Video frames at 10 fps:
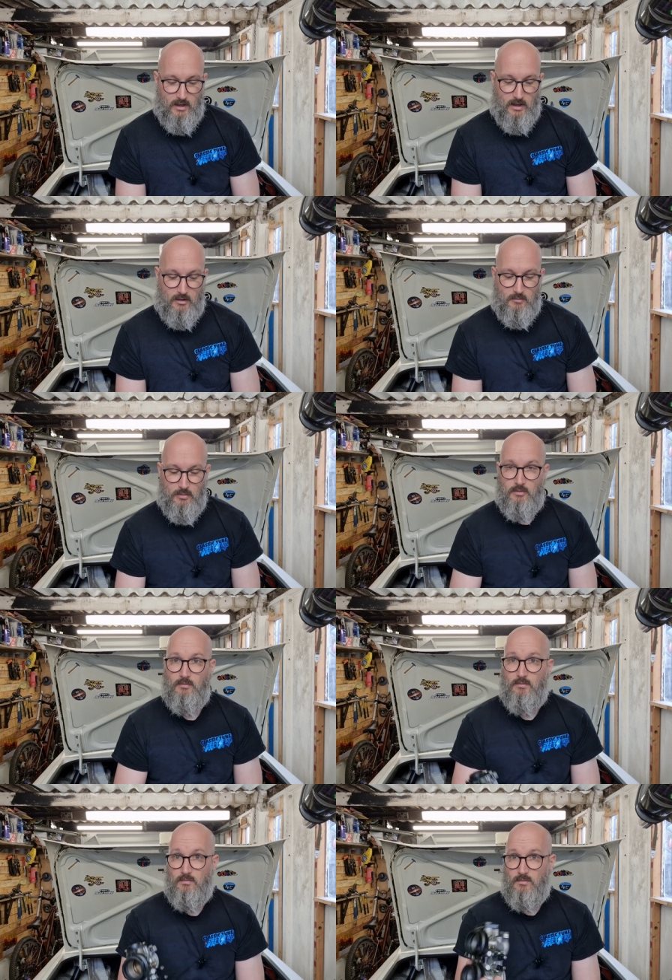Um, but
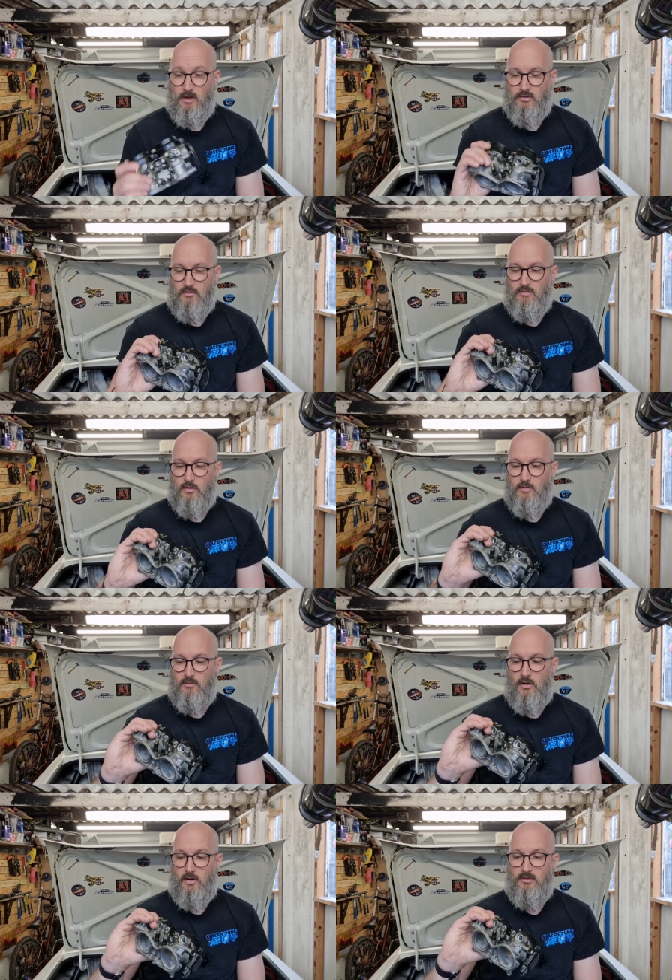like I said, for,
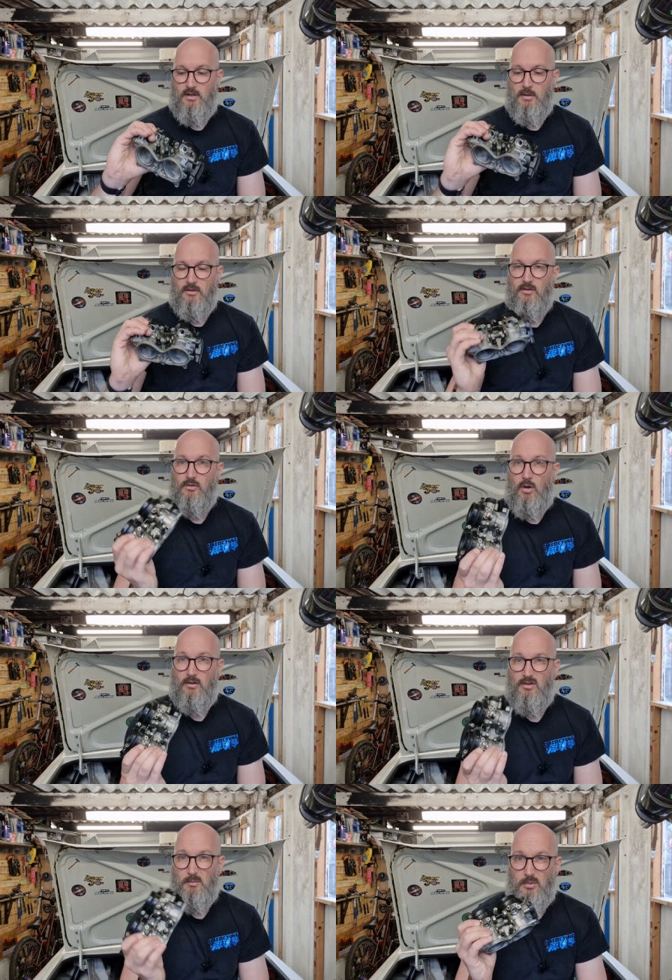for ITBs, it's
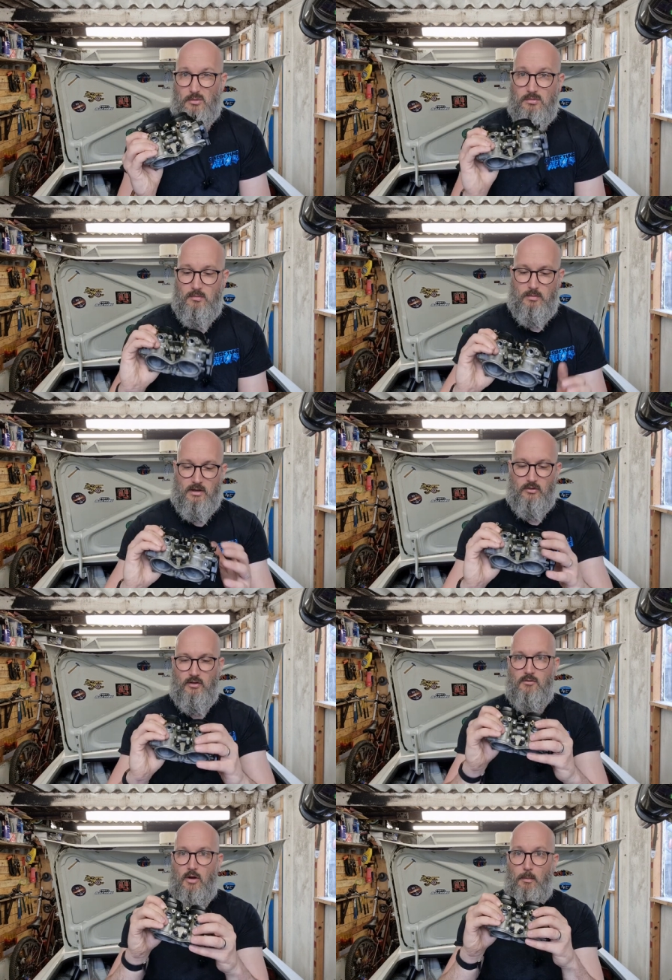quite simple because
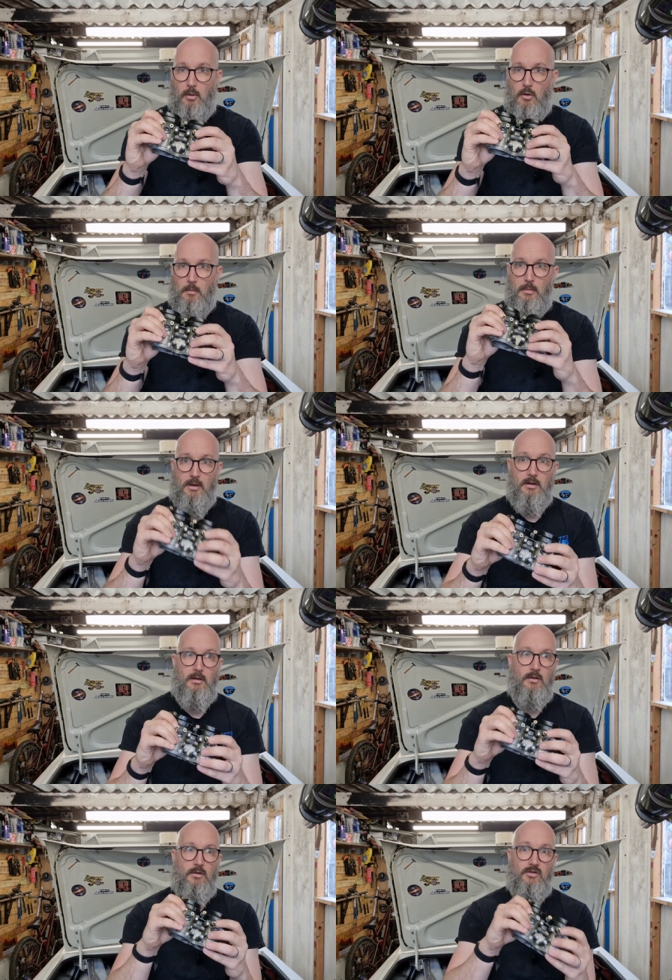I've got a port
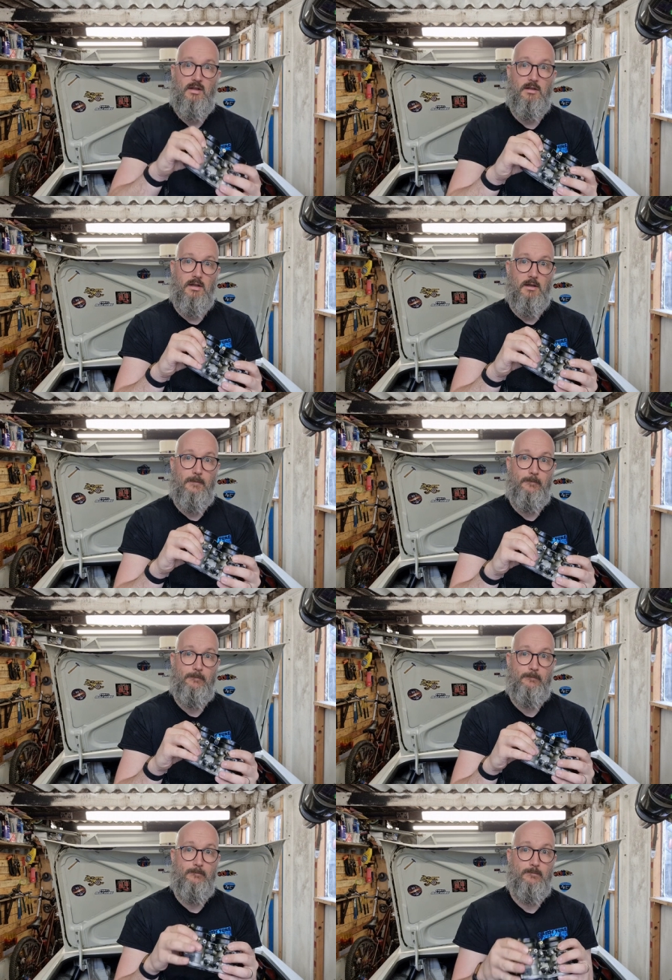per cylinder.
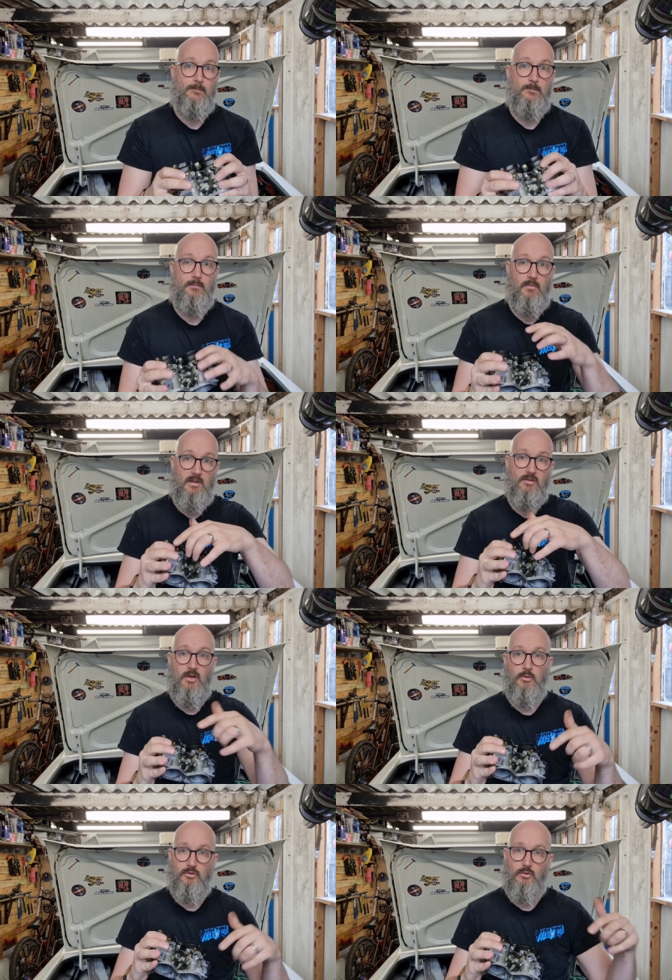These
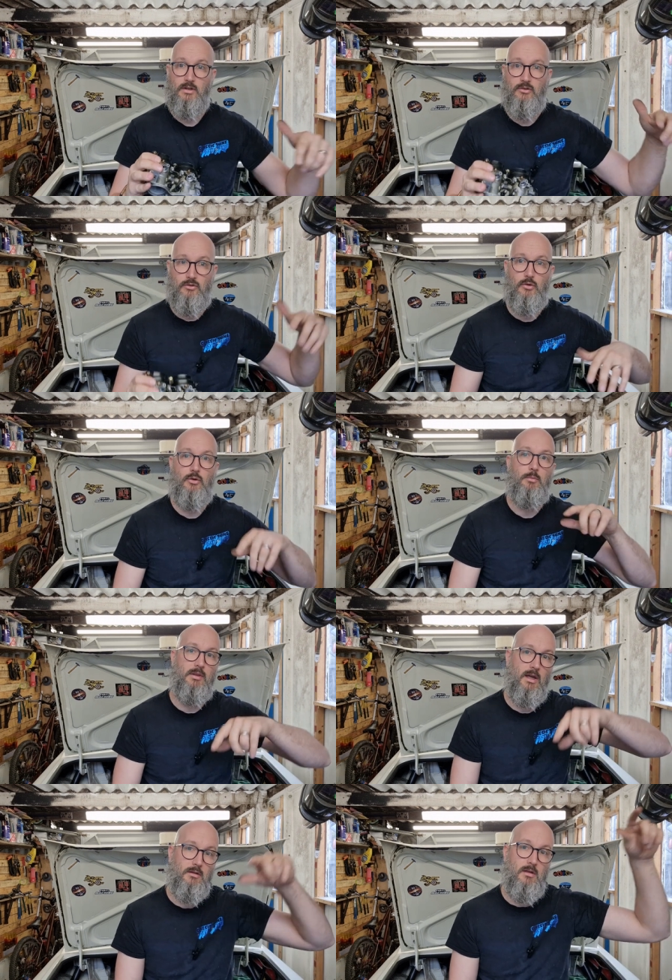hoses all need to join up
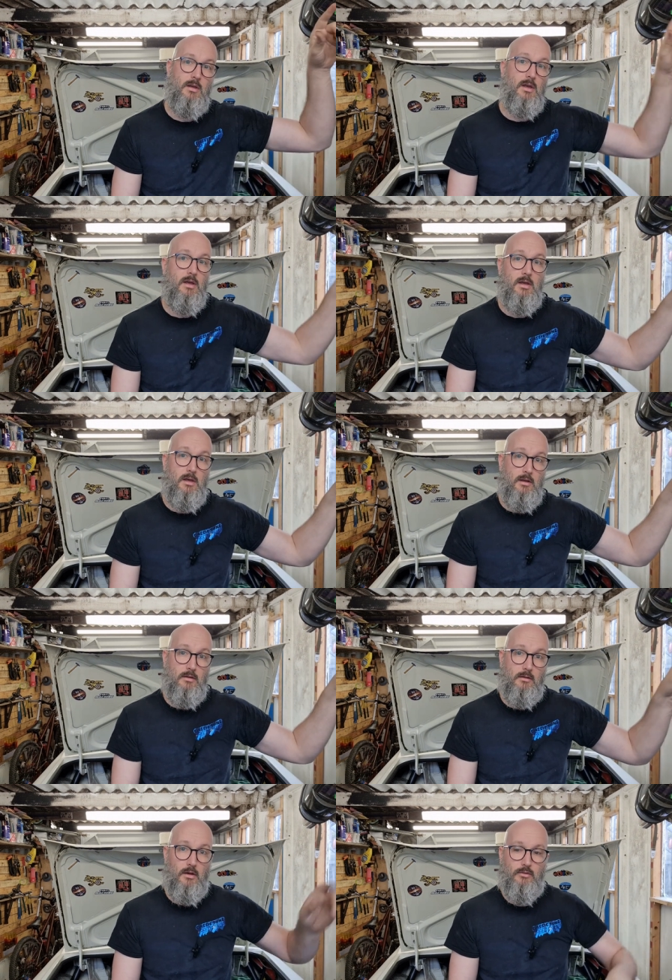and then
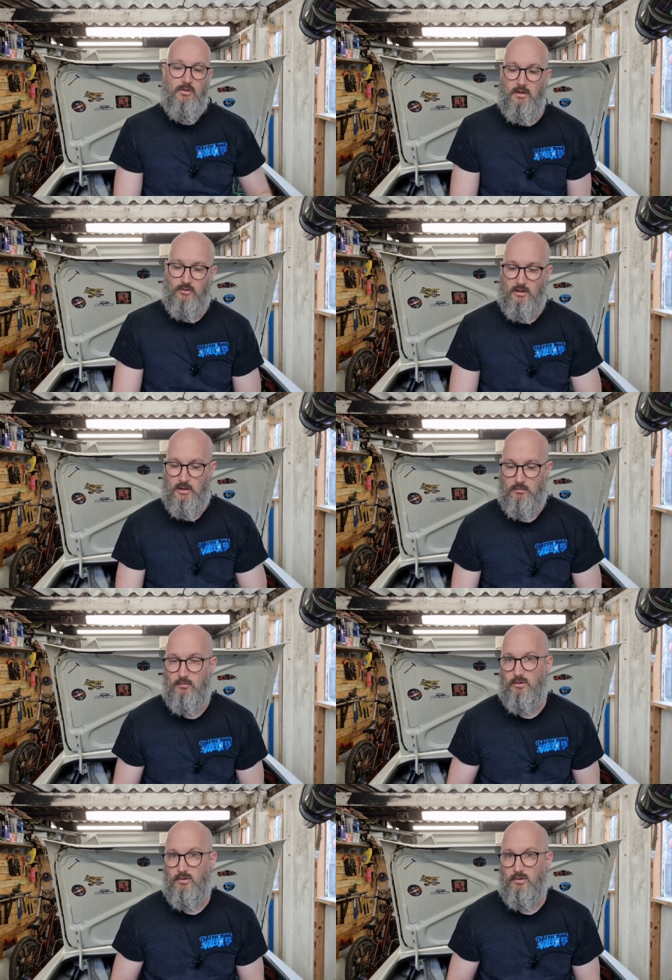go to the ECU.